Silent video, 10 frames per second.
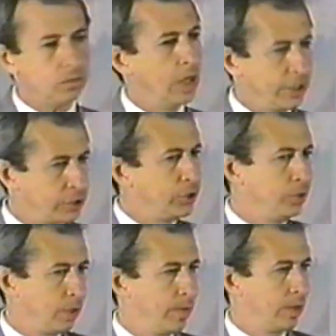And I said,
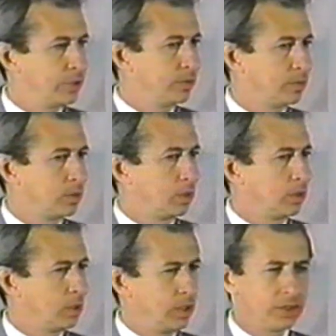you know, Mary.
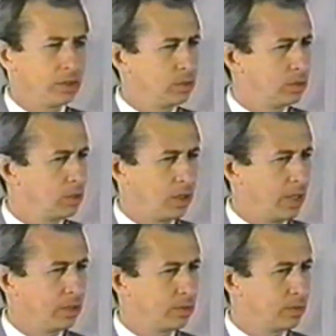He said, no,
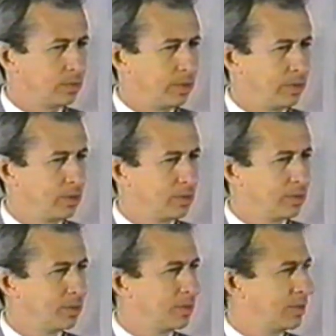I don't know, Mary.
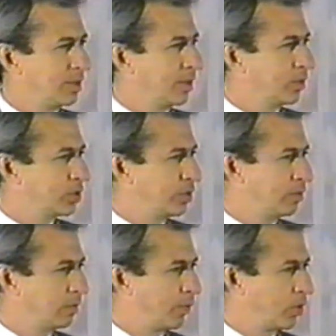Well, she
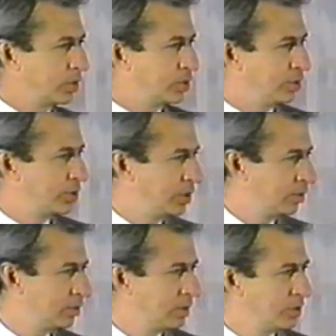reports to you.
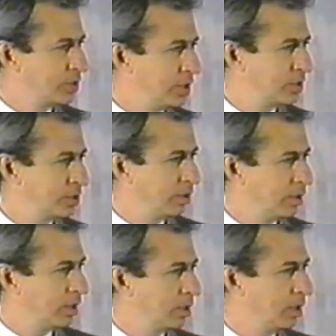She does this, you
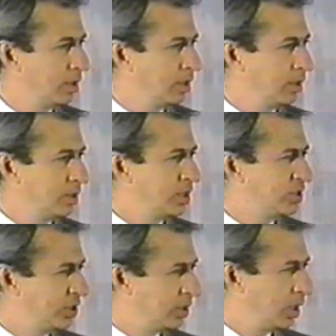know. I
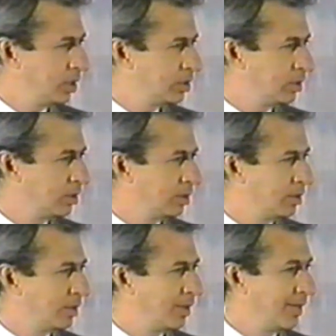said, she does?
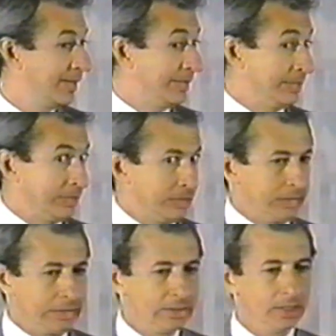
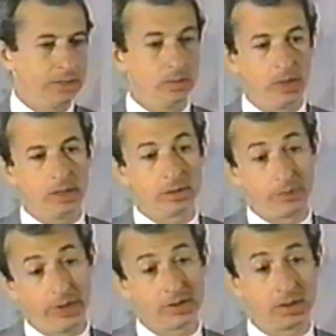I said, well, the
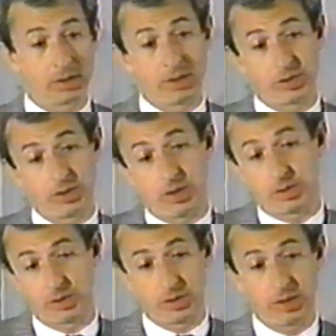president thinks she
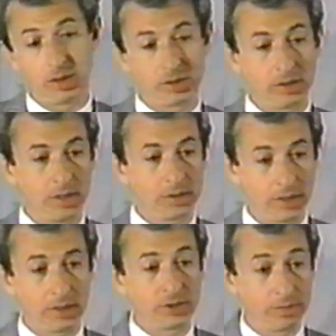does, and she thinks she does.
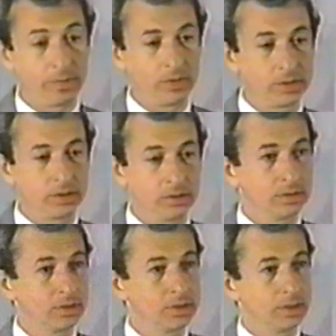I think she reports to you.
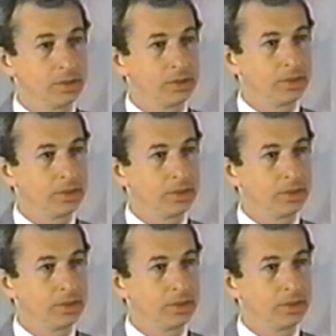I said,